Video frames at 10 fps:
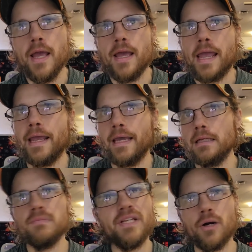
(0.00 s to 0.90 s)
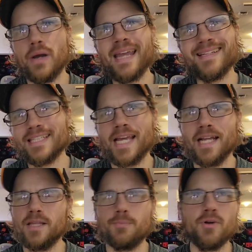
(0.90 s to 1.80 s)
And, you know, 8 to 10
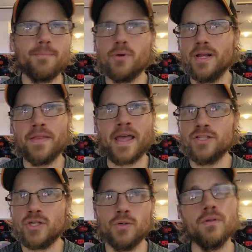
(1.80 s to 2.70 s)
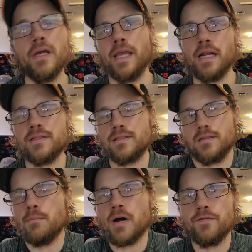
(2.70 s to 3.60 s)
at the break point in that zone, again,
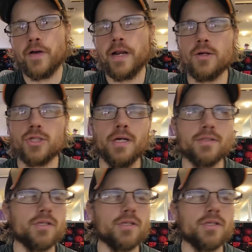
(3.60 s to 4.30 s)
it's a modified house shot.